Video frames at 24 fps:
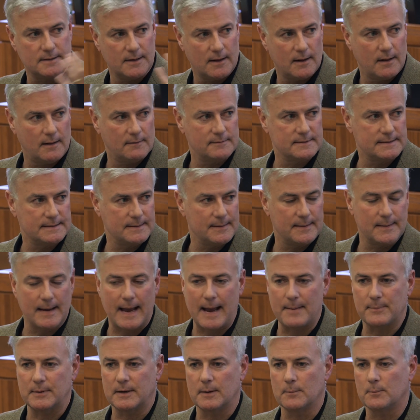and I'll obviously be
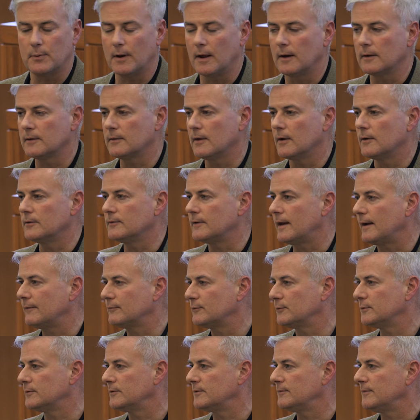happy to plug those
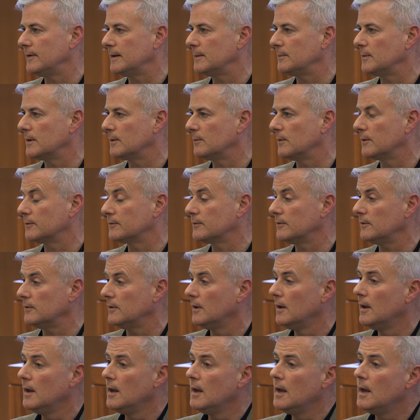afterwards if anybody wants to.
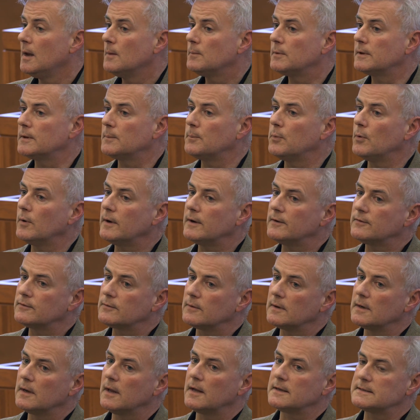But the point is
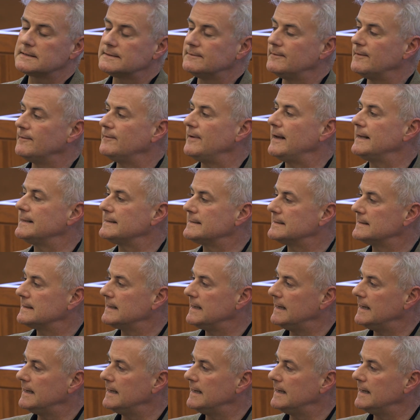there are lots of events